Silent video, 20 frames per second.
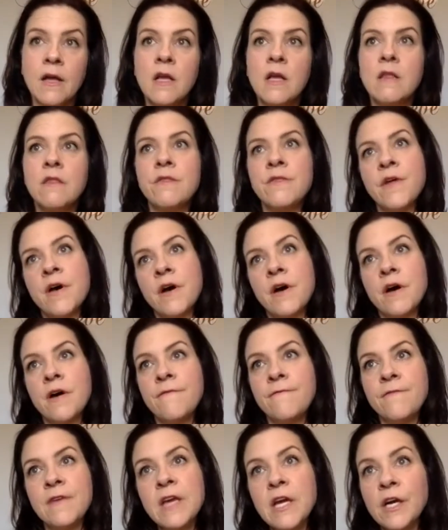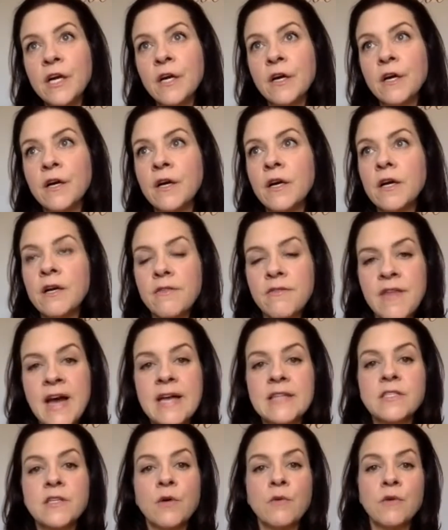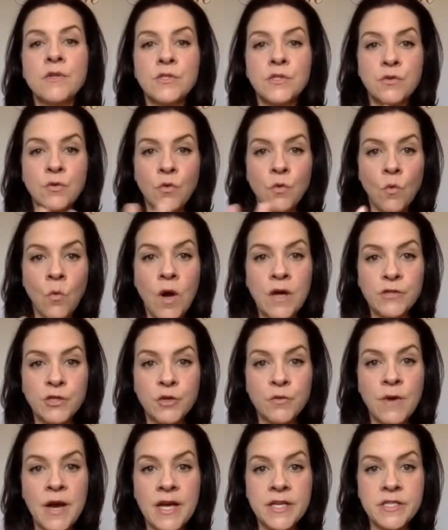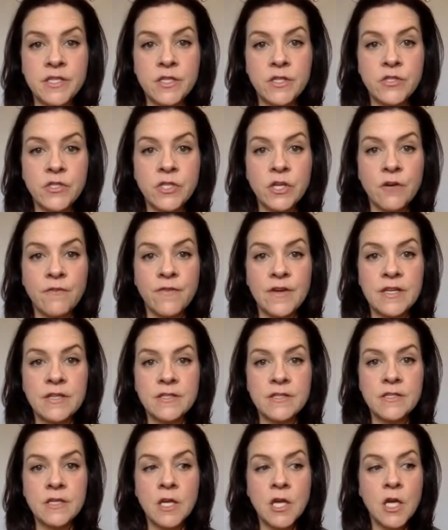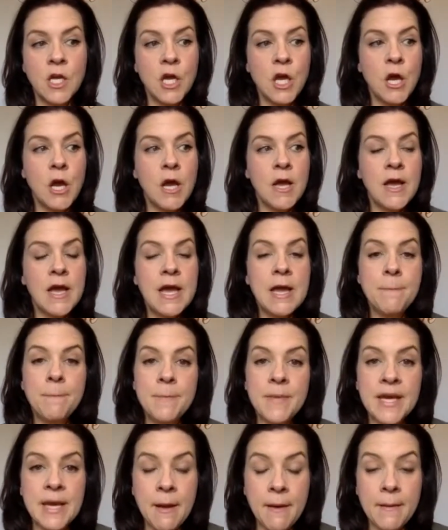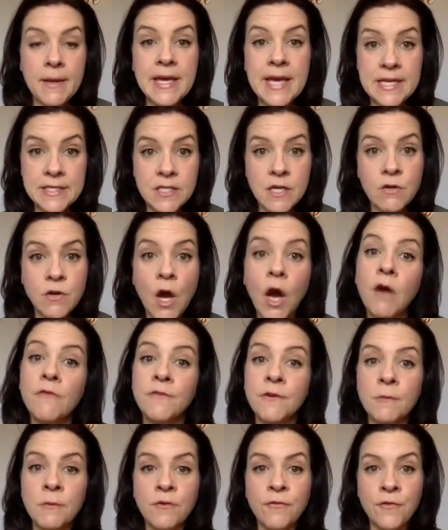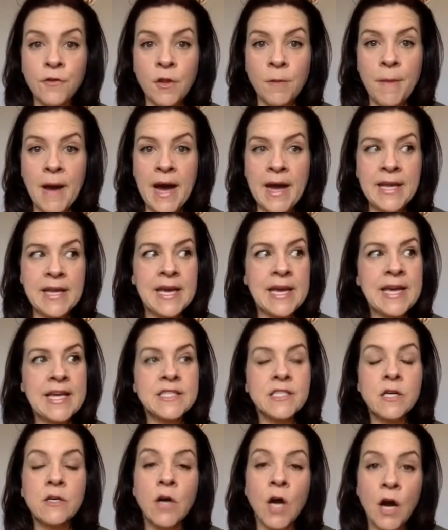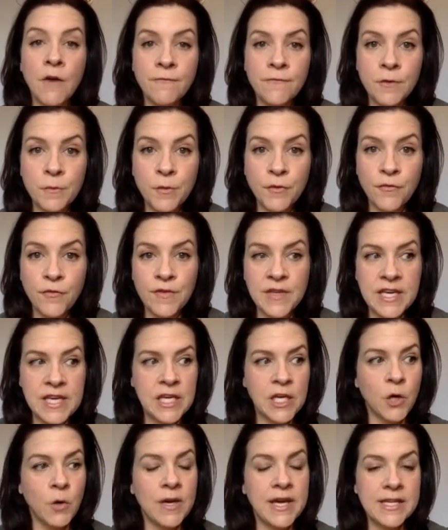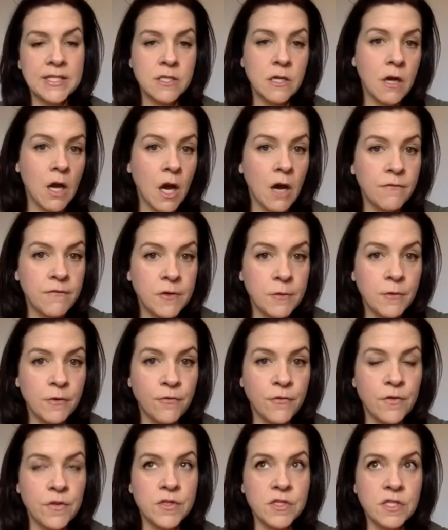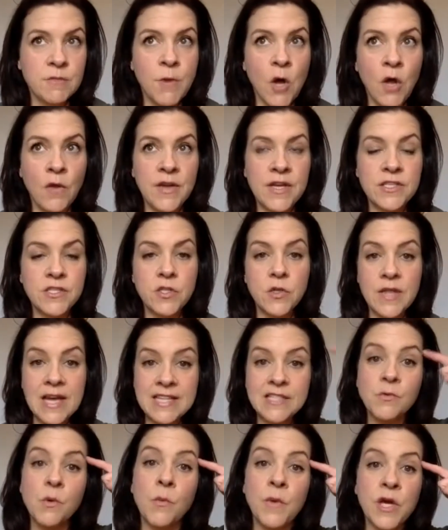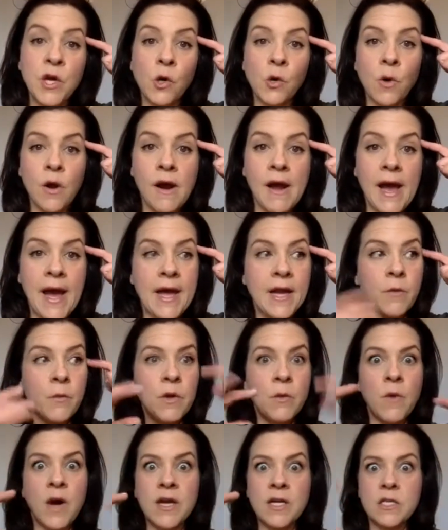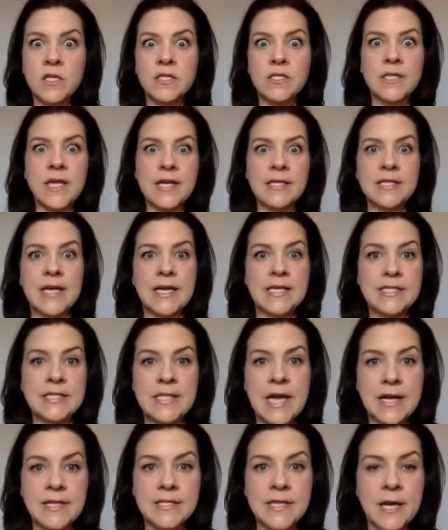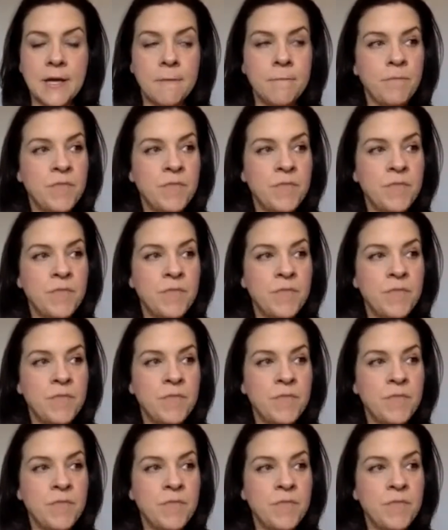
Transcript: the fear, that's going to want to rise to the surface. It gets uncomfortable for the body. It gets uncomfortable for the ego. It gets uncomfortable for the smallness. So that's when we go to our head and we want to just like dissect it.